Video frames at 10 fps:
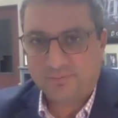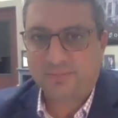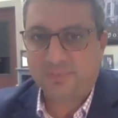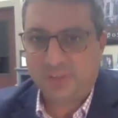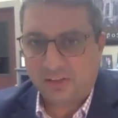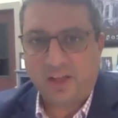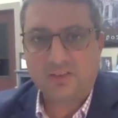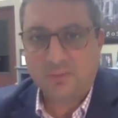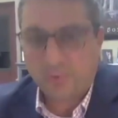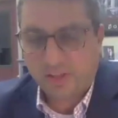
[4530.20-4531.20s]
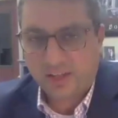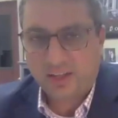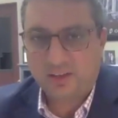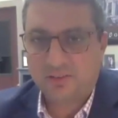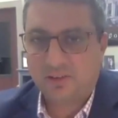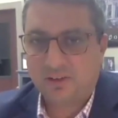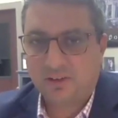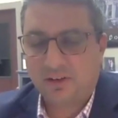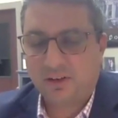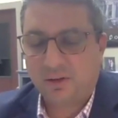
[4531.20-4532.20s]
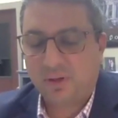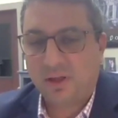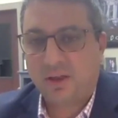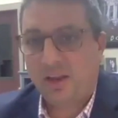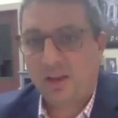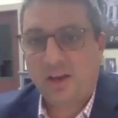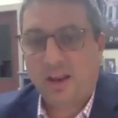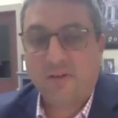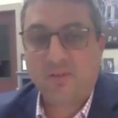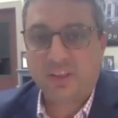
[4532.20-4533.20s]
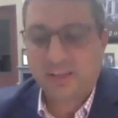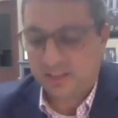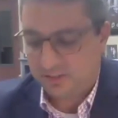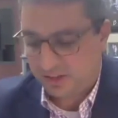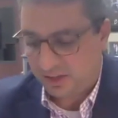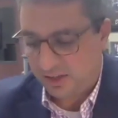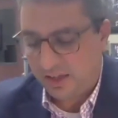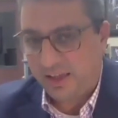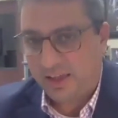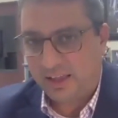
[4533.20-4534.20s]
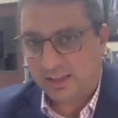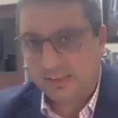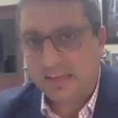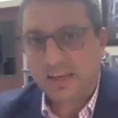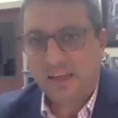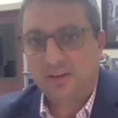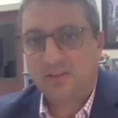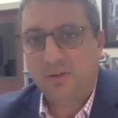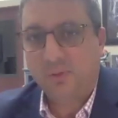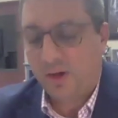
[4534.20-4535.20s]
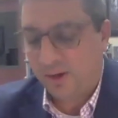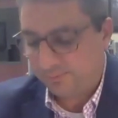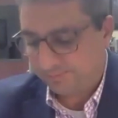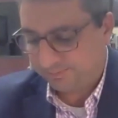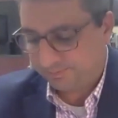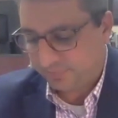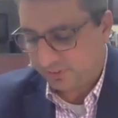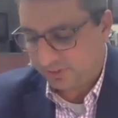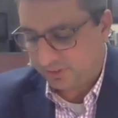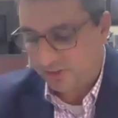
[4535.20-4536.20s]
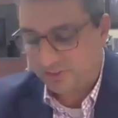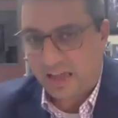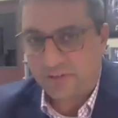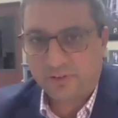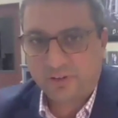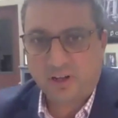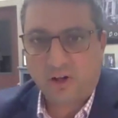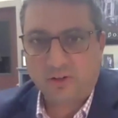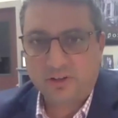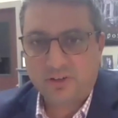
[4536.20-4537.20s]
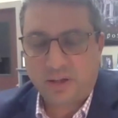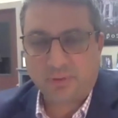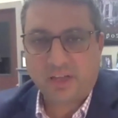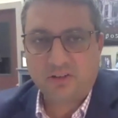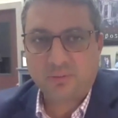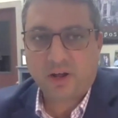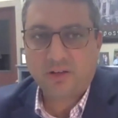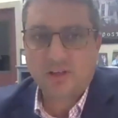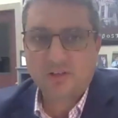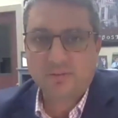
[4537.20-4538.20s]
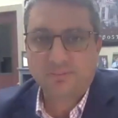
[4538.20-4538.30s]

deadlines and plannings and everything that needs to lead into the scaffolded college application process.